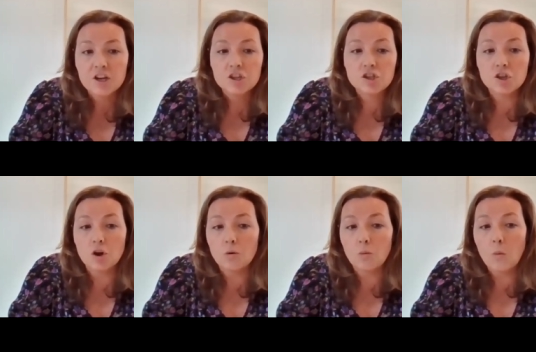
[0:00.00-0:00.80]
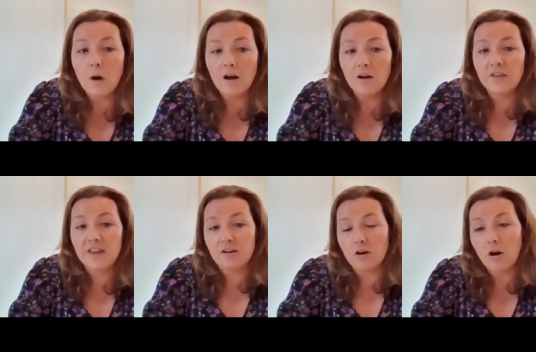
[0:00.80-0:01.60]
So while
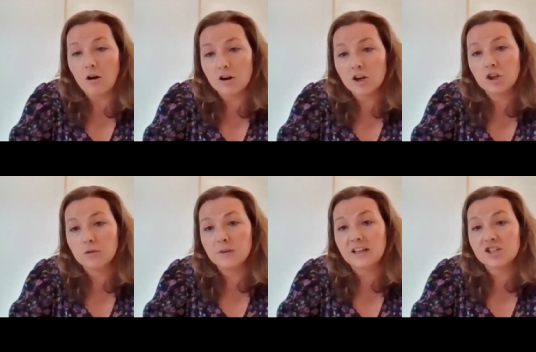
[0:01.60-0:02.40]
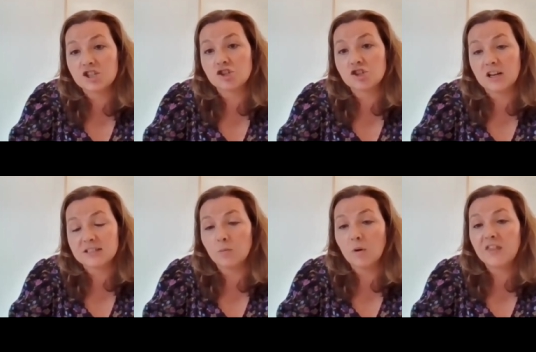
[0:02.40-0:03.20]
there are accumulation
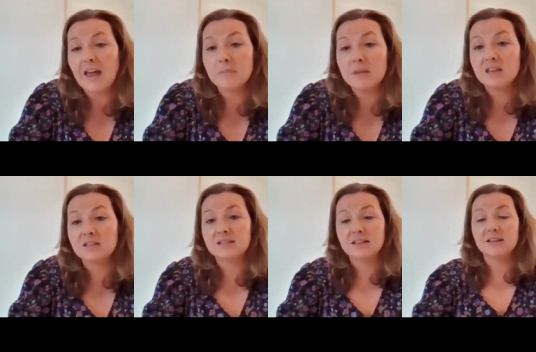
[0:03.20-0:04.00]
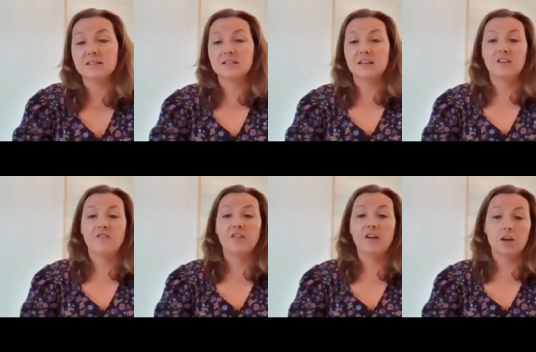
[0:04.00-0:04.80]
trusts, and what that means is if
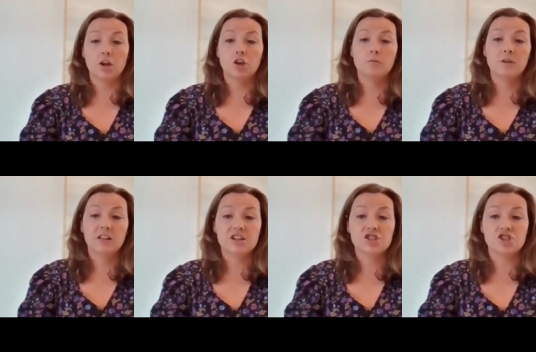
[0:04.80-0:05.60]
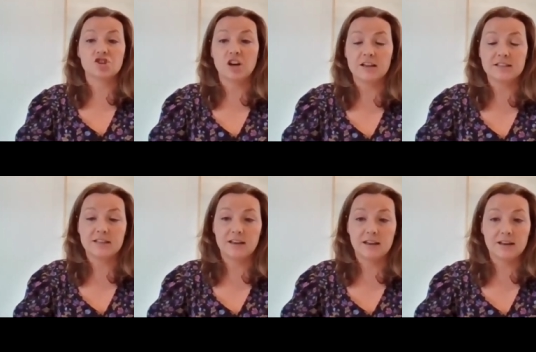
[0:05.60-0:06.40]
an accumulation trust,
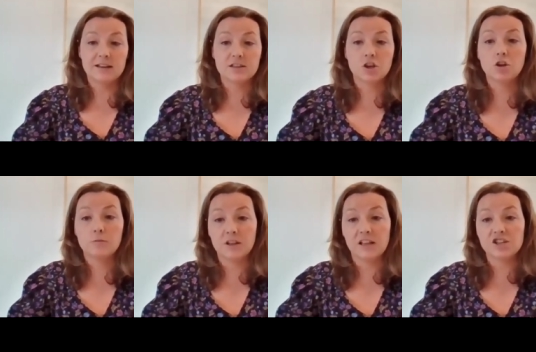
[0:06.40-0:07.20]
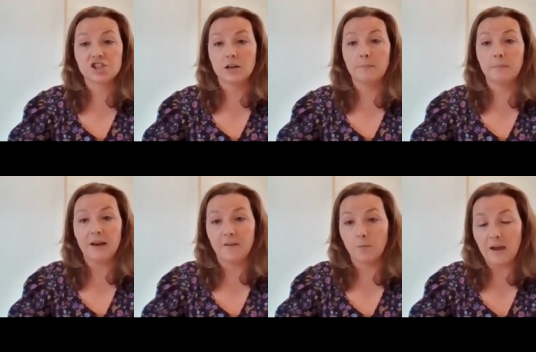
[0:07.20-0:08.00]
and it is accumulation
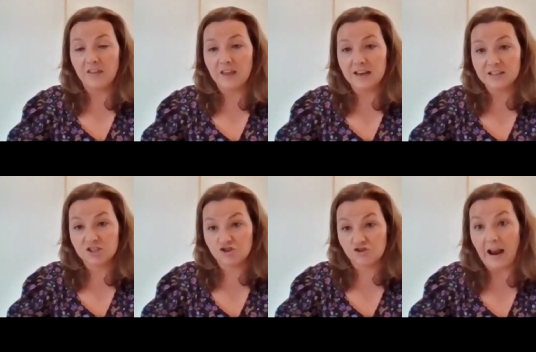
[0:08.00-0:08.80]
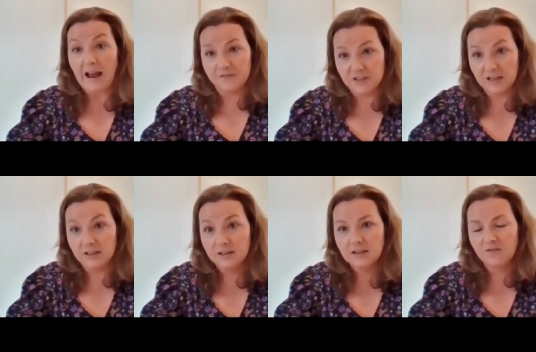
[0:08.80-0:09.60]
by the way that it's
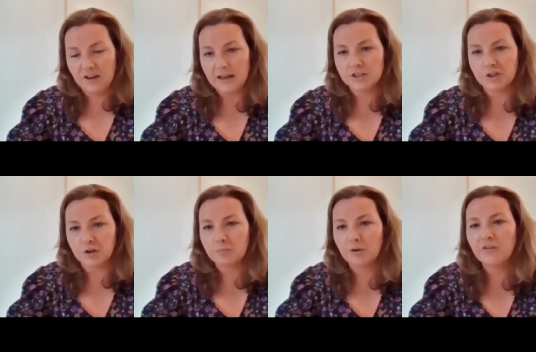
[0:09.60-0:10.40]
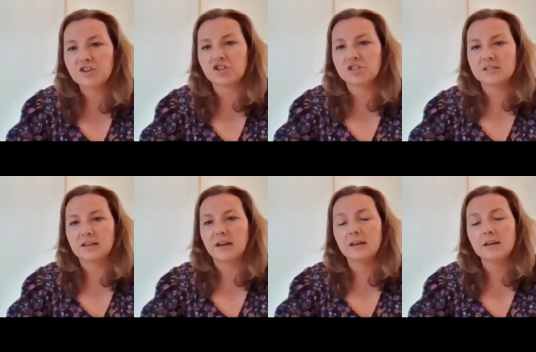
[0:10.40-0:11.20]
drafted, it has certain provisions
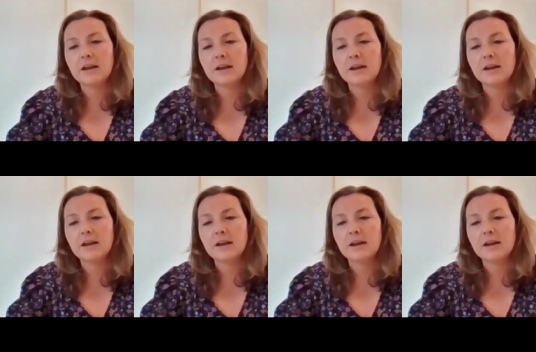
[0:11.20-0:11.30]
in it,